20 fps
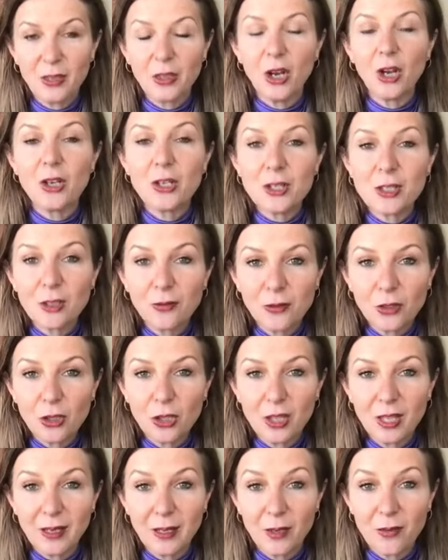those of
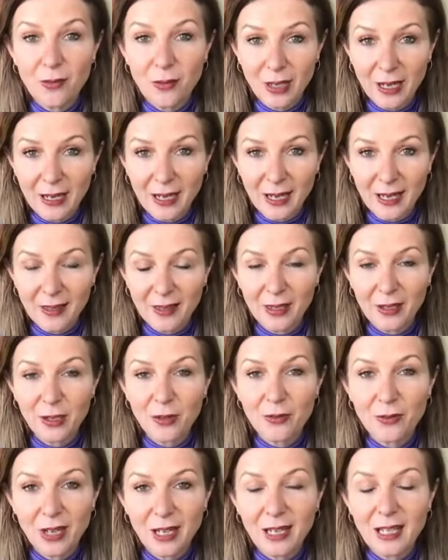you that are ready
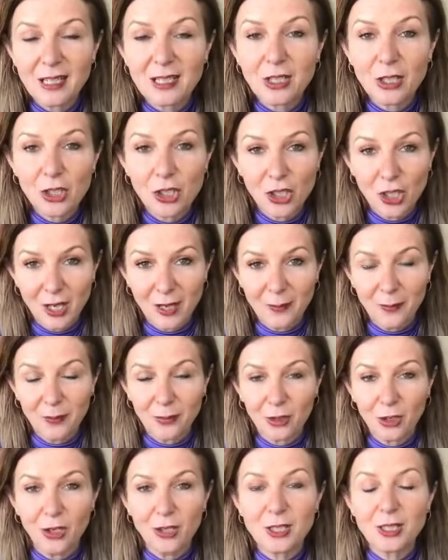to jump,
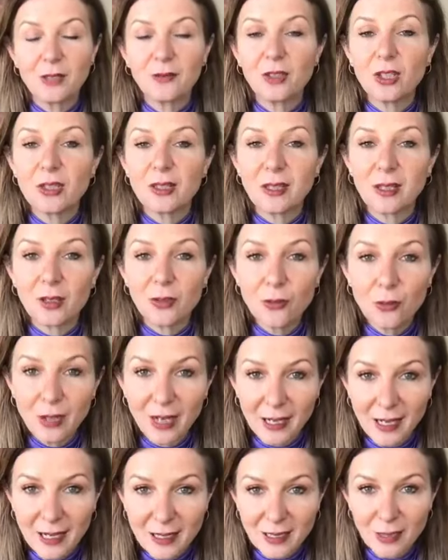those of you that are
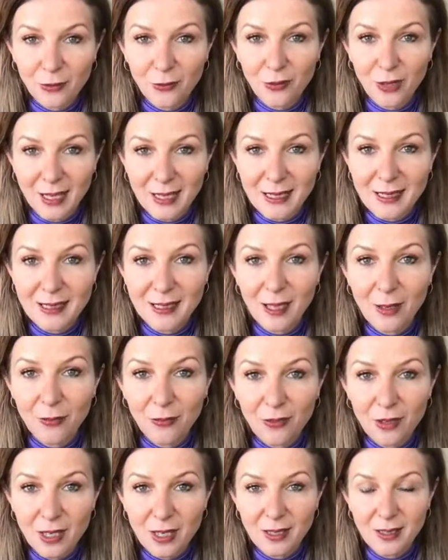ready to face their
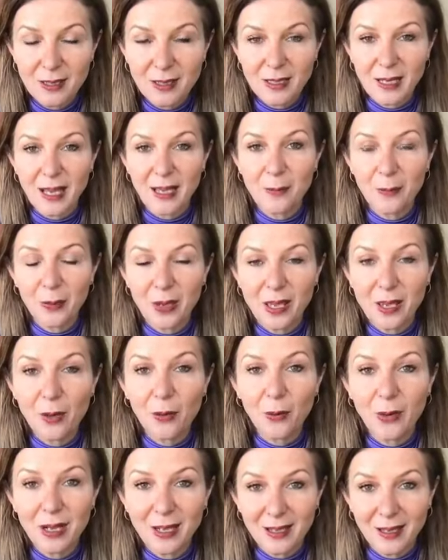fears and be
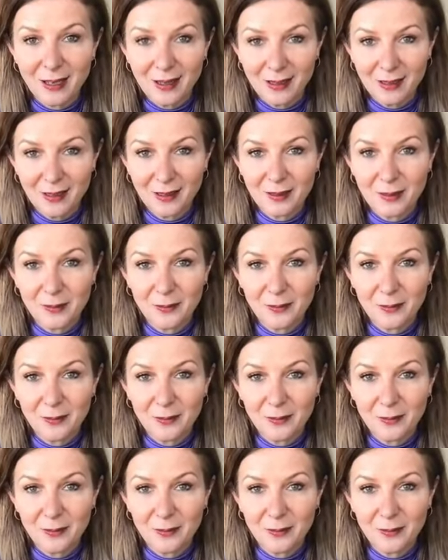a winner,